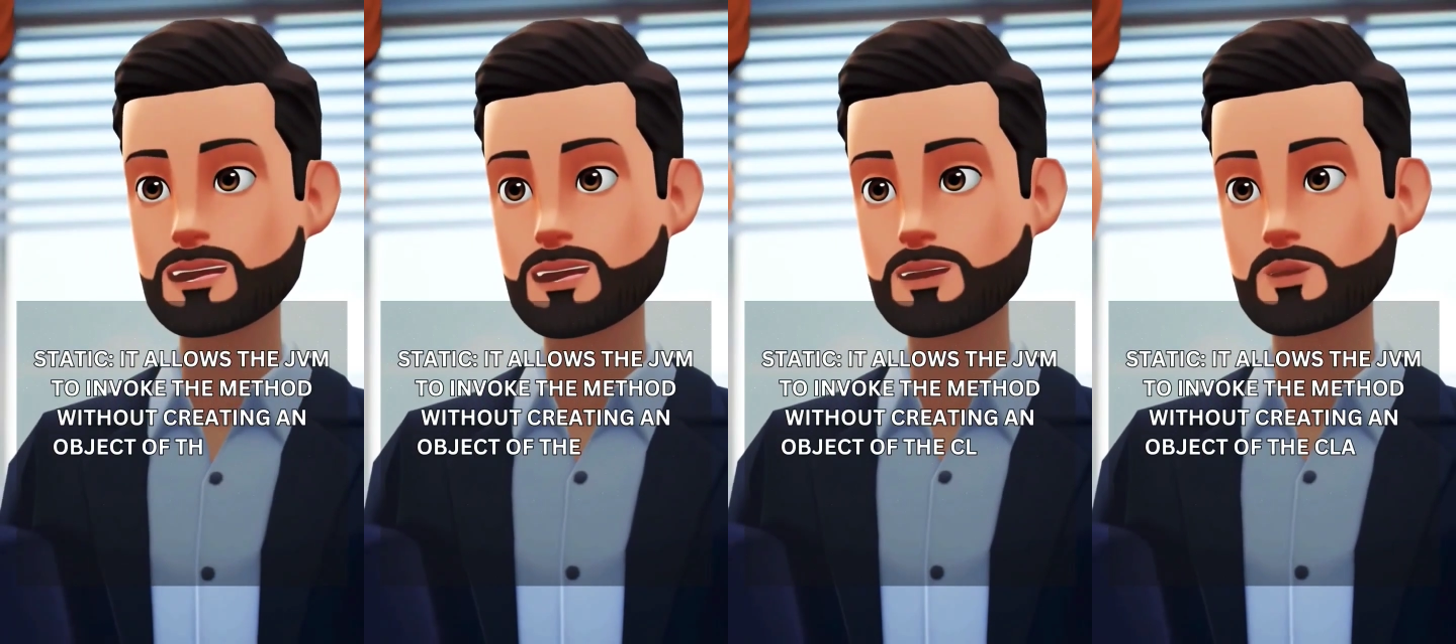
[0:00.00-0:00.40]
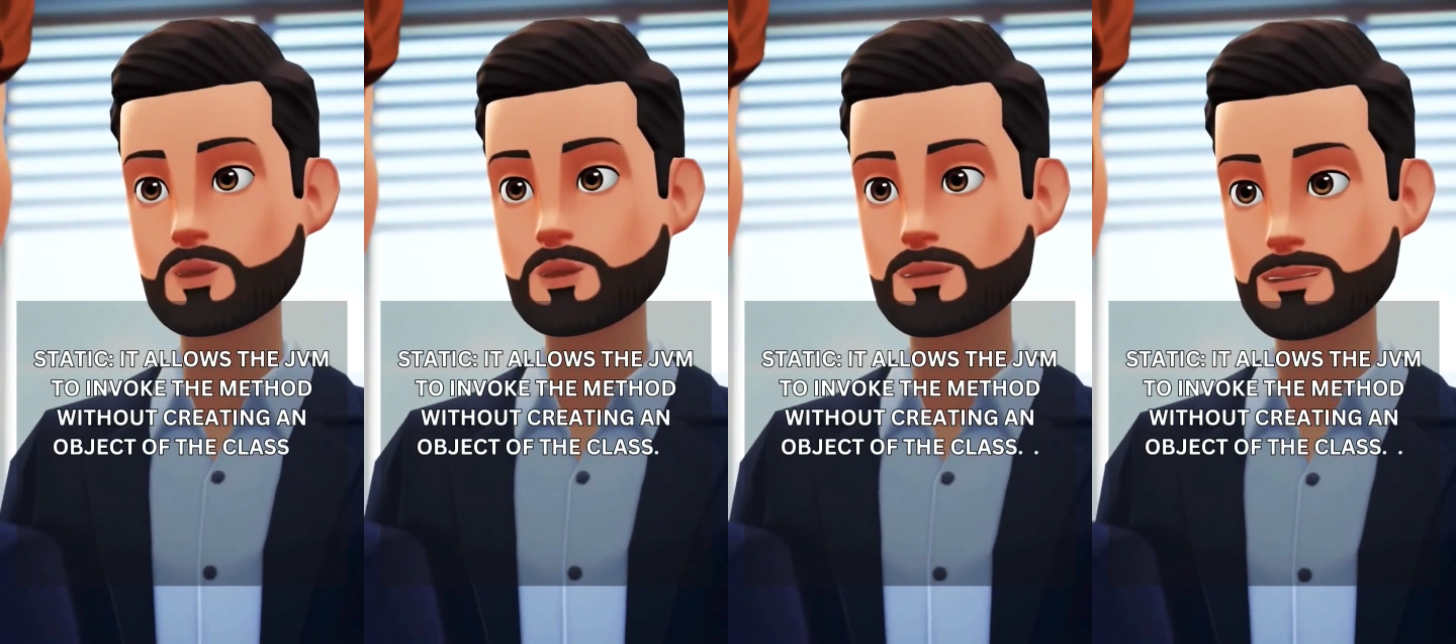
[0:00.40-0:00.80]
an
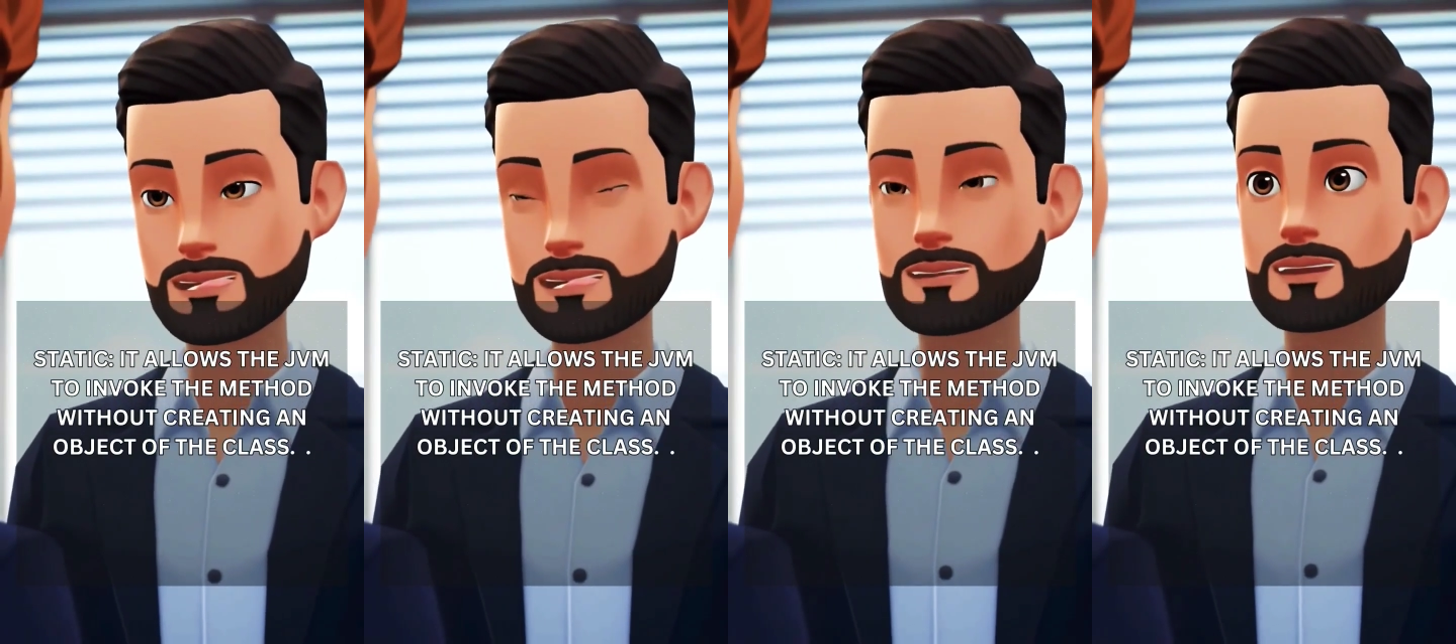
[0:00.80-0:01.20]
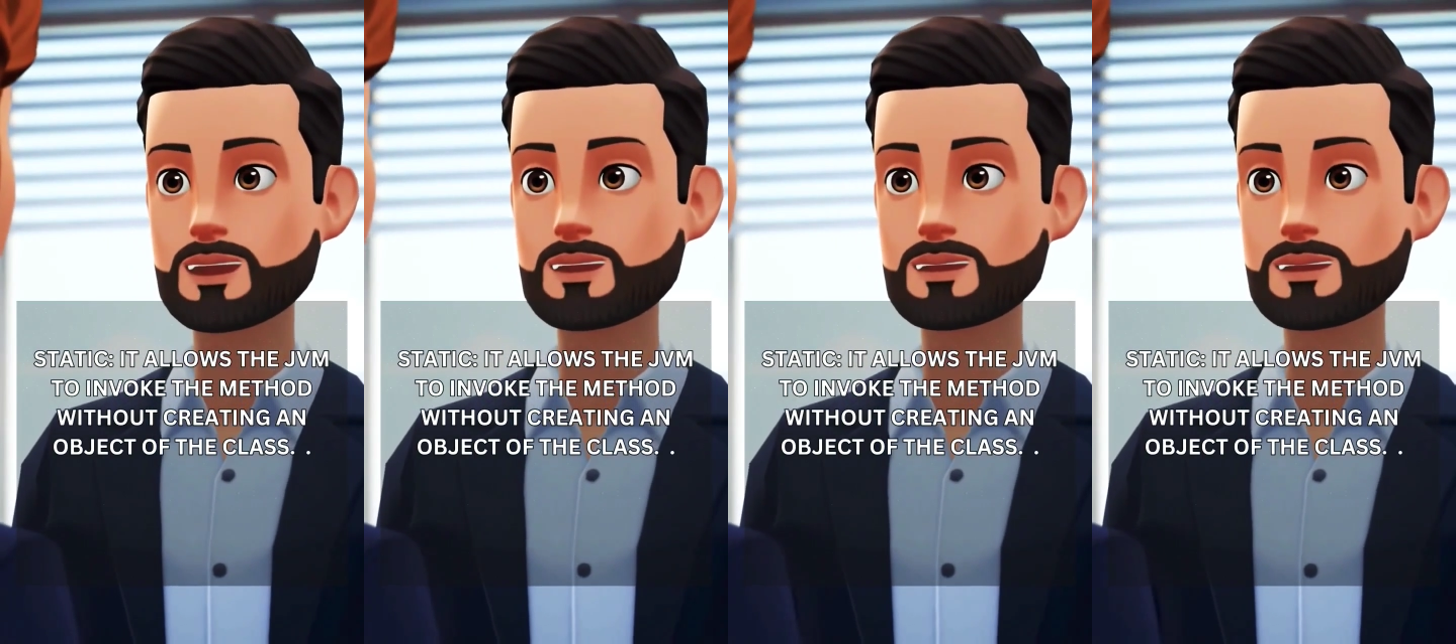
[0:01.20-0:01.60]
object of the
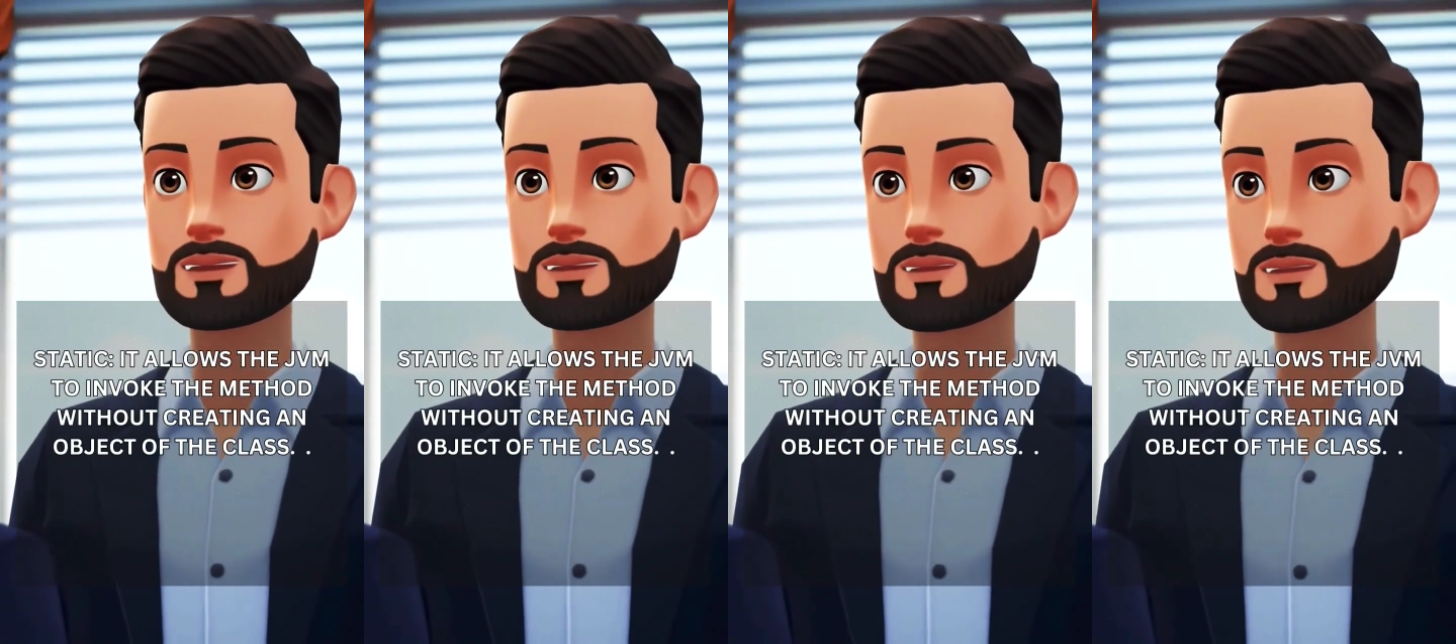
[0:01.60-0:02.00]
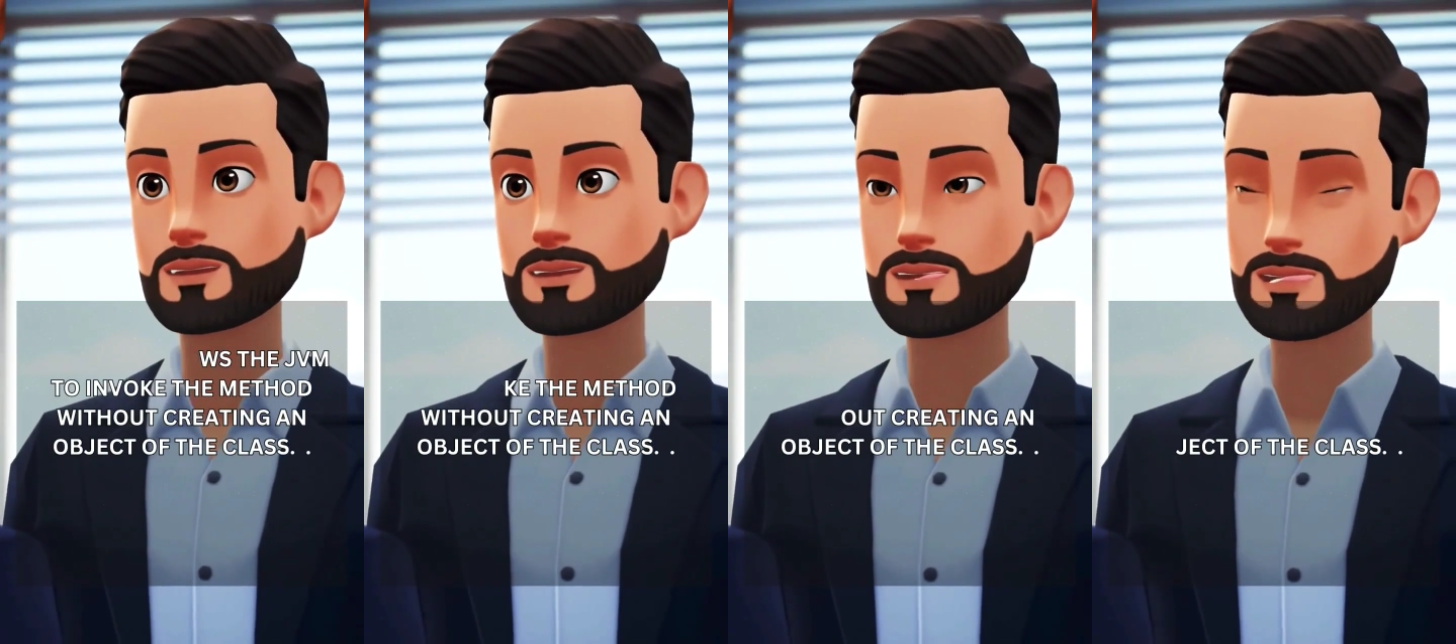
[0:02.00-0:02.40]
class. Since